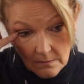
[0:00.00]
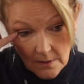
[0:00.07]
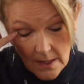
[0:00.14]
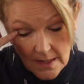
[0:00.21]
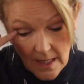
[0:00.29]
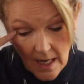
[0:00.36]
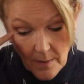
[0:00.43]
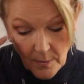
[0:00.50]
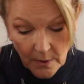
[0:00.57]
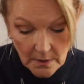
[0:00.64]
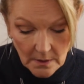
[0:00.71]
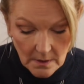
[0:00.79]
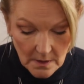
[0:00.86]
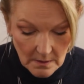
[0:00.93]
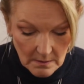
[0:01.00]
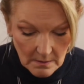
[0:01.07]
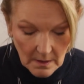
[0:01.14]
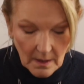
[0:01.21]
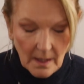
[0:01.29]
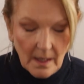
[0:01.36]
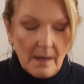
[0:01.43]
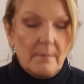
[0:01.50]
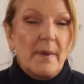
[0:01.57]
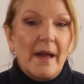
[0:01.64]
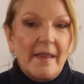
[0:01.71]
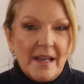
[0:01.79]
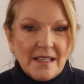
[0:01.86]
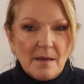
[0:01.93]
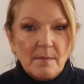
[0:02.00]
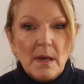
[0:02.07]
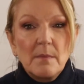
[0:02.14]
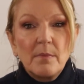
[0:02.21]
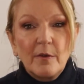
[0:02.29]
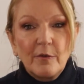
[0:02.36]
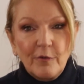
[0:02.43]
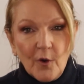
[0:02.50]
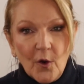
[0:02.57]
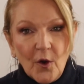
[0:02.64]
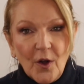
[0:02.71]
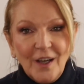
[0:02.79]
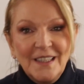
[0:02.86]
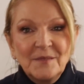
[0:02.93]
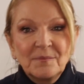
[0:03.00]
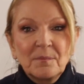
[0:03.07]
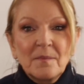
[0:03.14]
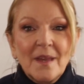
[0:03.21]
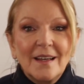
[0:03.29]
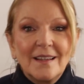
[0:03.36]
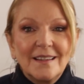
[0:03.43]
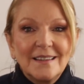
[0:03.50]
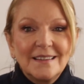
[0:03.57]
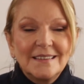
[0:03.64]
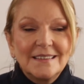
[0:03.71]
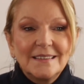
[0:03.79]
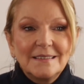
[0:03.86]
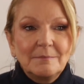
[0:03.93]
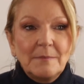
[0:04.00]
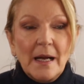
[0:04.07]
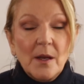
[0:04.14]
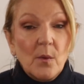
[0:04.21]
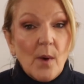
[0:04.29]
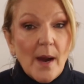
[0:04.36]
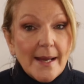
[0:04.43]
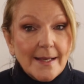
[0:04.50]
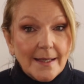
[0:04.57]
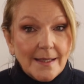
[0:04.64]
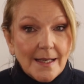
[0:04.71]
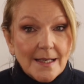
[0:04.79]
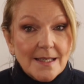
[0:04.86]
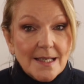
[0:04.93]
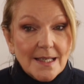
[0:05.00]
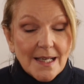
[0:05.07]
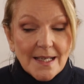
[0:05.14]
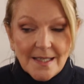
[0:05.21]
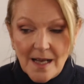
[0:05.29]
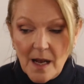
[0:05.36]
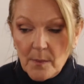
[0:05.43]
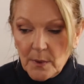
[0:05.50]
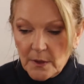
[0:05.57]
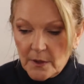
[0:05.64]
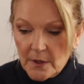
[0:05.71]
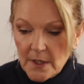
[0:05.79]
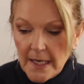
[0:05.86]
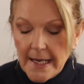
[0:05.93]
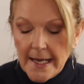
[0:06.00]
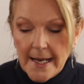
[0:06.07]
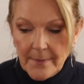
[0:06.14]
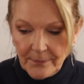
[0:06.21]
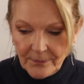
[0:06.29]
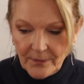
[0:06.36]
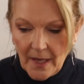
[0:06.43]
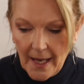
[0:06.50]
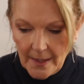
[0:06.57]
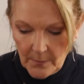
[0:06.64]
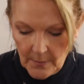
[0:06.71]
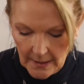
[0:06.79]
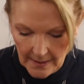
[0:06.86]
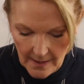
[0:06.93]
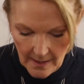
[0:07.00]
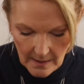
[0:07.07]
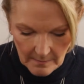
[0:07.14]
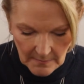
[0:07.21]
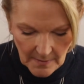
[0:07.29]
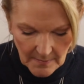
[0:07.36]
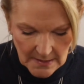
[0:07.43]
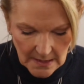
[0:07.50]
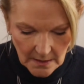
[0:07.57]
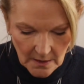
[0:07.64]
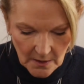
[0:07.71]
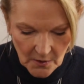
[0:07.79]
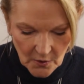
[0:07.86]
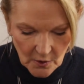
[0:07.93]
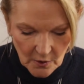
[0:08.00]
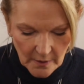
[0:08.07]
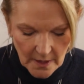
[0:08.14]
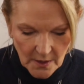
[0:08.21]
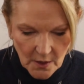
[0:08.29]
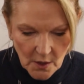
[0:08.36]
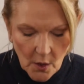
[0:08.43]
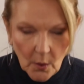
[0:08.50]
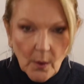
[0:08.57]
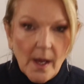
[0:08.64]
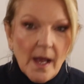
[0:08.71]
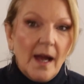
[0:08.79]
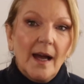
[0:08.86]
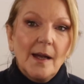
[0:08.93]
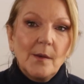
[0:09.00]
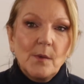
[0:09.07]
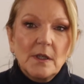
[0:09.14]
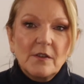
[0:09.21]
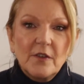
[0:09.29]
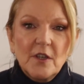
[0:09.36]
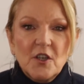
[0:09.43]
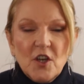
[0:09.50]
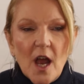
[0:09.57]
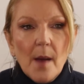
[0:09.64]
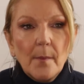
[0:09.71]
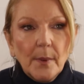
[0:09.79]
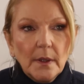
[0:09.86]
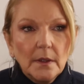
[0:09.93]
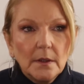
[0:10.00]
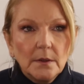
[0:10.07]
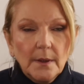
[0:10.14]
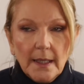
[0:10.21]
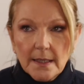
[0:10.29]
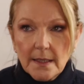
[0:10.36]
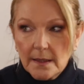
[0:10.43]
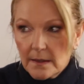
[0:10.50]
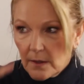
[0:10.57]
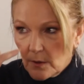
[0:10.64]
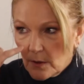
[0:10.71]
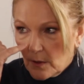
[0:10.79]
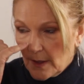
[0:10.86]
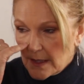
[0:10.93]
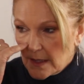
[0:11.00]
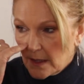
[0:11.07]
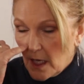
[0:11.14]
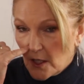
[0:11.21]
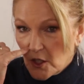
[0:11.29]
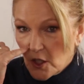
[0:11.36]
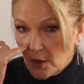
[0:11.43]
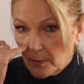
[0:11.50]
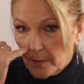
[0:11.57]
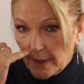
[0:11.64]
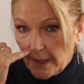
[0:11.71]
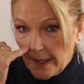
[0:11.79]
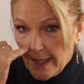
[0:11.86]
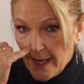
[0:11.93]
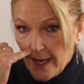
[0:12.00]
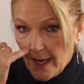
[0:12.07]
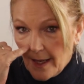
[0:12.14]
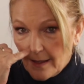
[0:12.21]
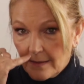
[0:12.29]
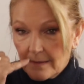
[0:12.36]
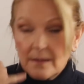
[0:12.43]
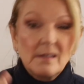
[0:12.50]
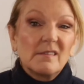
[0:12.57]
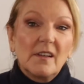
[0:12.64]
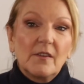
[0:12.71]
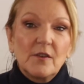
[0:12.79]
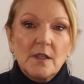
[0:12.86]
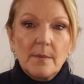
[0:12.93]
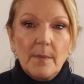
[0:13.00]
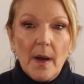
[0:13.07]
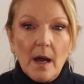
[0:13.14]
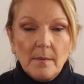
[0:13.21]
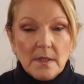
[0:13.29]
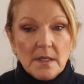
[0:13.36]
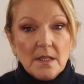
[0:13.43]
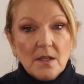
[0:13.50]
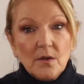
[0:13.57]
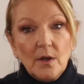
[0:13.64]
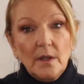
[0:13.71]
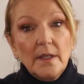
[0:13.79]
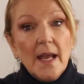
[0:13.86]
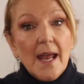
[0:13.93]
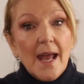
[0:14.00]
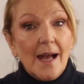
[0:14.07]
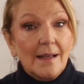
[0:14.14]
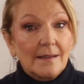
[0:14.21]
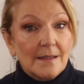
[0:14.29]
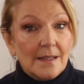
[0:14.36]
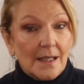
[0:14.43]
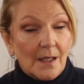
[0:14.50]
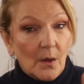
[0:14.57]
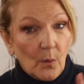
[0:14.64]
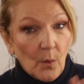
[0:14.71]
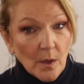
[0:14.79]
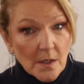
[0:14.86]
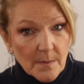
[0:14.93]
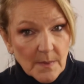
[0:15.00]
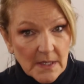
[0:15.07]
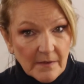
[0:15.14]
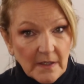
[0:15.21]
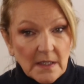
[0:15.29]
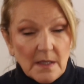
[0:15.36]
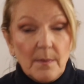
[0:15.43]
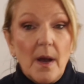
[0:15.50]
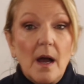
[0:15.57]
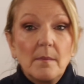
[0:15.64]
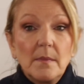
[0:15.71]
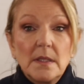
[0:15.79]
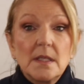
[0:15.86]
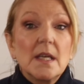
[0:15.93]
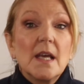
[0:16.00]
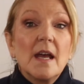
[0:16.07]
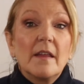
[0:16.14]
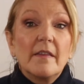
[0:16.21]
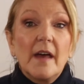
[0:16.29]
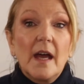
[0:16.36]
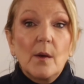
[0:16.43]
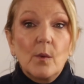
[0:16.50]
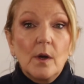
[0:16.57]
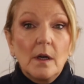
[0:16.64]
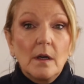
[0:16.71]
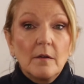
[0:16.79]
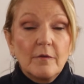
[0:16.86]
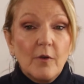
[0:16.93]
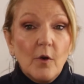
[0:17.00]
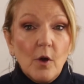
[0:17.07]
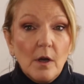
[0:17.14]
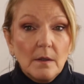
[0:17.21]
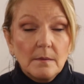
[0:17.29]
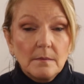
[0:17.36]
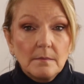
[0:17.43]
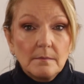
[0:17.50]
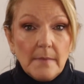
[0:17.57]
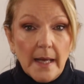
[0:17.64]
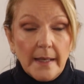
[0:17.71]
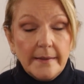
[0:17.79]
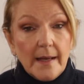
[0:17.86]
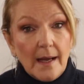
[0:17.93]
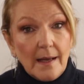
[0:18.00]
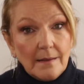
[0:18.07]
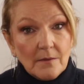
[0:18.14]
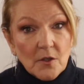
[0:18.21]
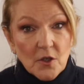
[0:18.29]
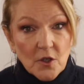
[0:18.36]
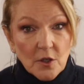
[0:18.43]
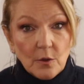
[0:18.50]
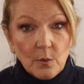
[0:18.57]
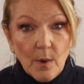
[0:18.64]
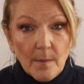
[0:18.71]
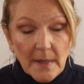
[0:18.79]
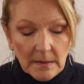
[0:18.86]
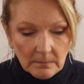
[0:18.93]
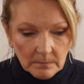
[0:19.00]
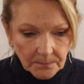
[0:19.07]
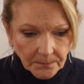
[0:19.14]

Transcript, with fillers: this happened. And by that I mean before my awakening to this happened. Anyway, let me tell you the story. So I worked for a chap who had quite a large company and different departments and so on, and in one specific department there were 4 men and 2 women